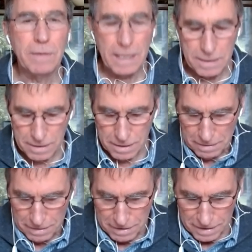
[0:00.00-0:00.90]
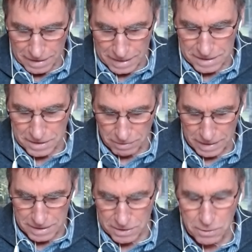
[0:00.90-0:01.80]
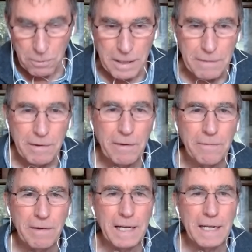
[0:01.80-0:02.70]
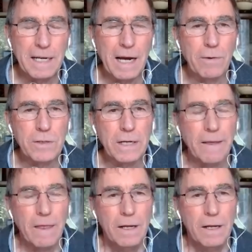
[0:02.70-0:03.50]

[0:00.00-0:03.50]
That's a great story, really encouraging.